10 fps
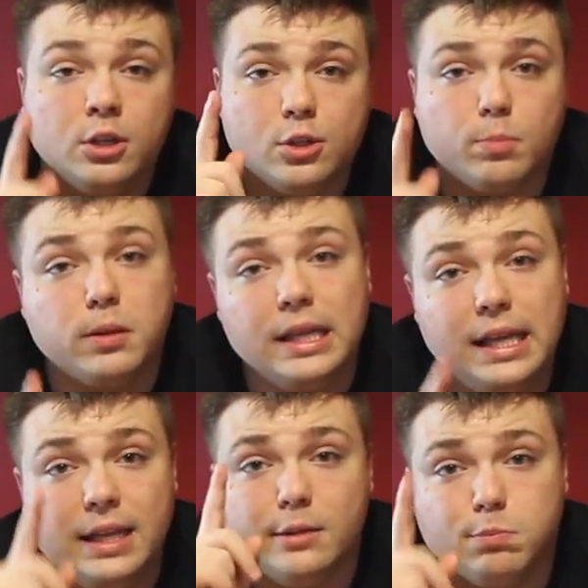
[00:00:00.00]
So
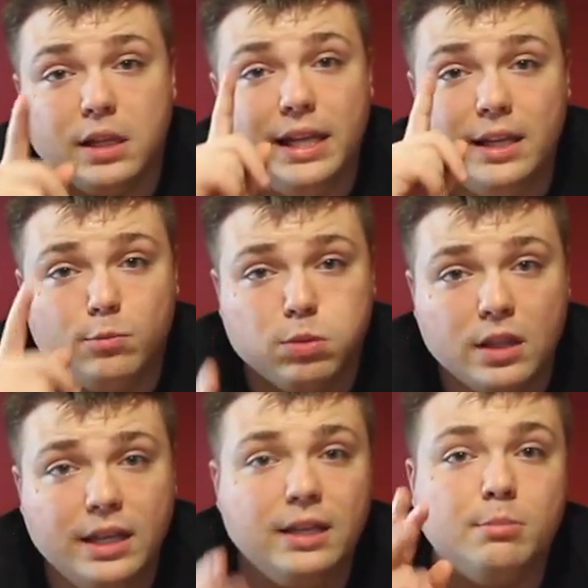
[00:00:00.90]
please, please,
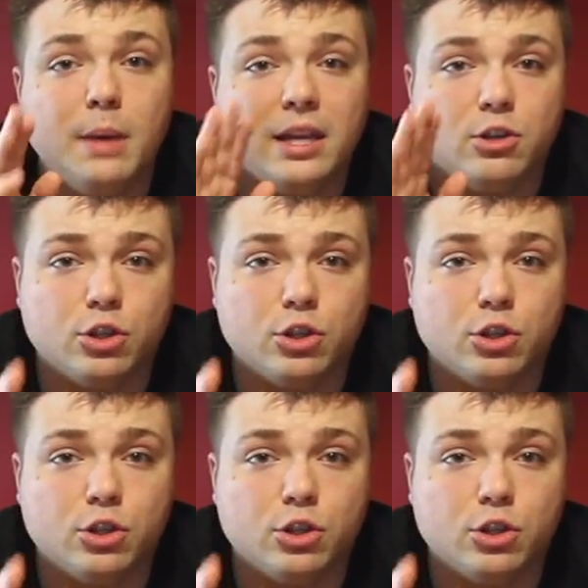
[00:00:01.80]
please make